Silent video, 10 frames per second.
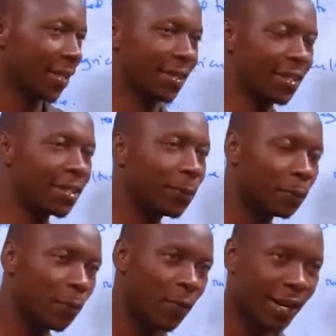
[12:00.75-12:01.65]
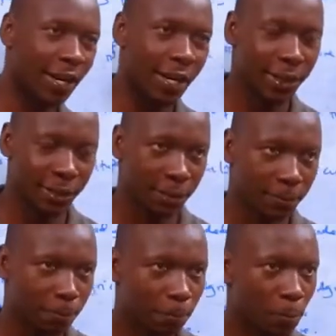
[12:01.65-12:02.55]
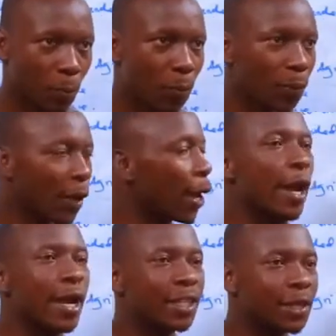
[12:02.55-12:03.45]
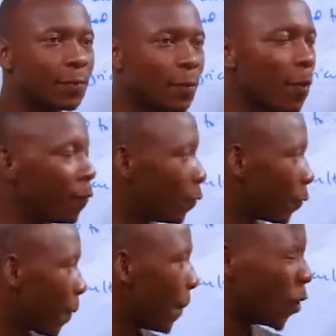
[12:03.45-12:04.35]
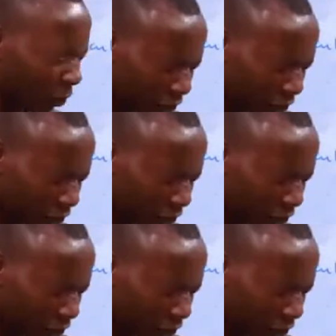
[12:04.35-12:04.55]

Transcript: these types of agriculture, it involves